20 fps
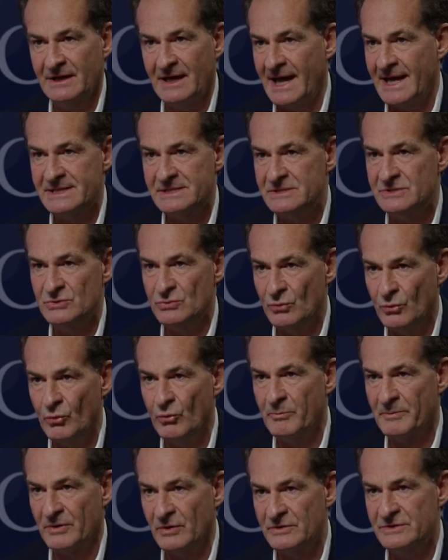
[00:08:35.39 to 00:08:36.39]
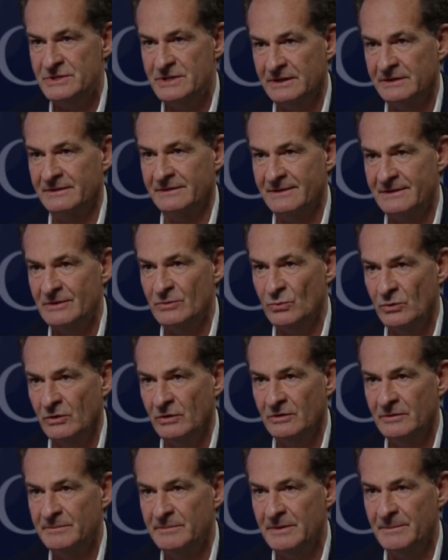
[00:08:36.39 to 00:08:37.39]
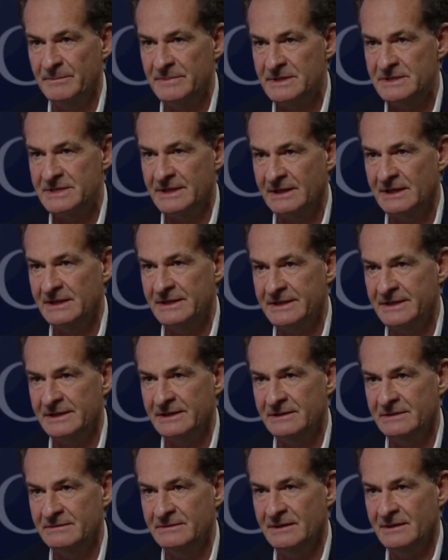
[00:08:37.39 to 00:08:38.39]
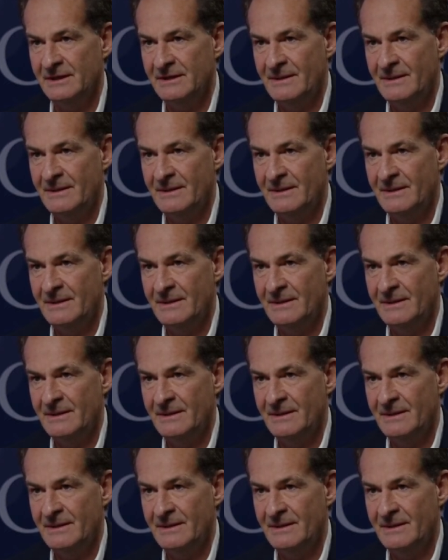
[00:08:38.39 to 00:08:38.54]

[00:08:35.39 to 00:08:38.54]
as do all projects in the world, but particularly in